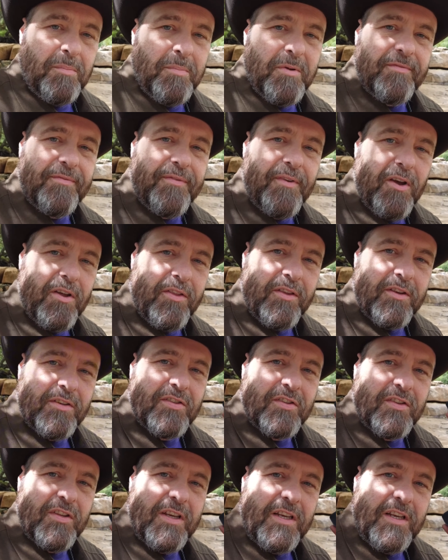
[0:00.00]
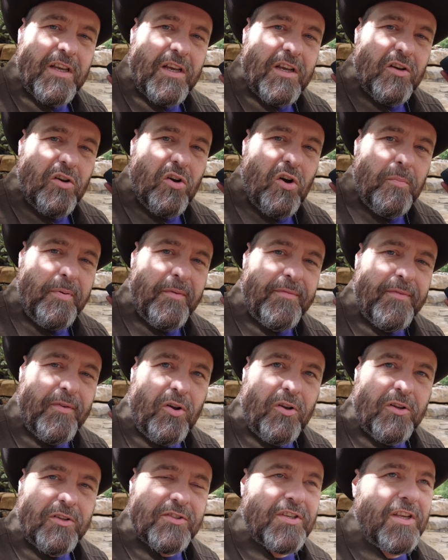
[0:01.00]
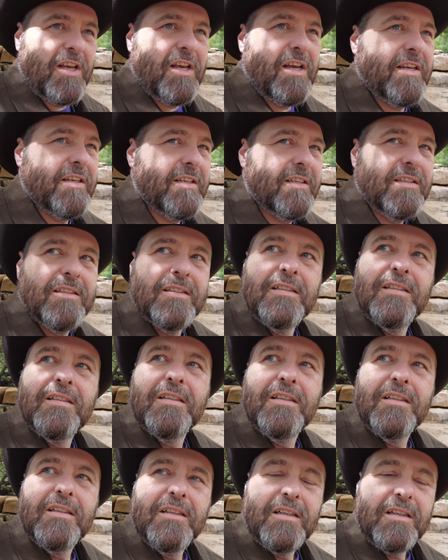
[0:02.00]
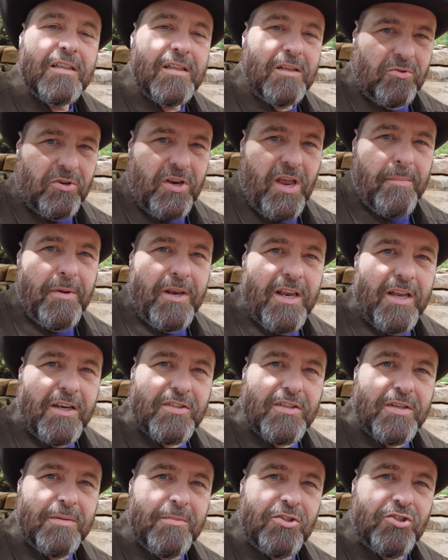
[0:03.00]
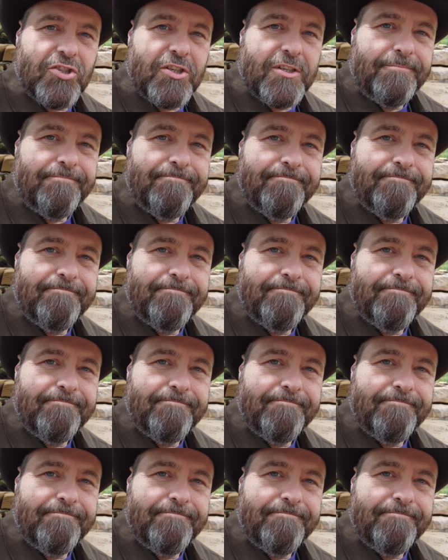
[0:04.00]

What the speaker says: bit further to the upper falls there, and I'm going to get my next image in.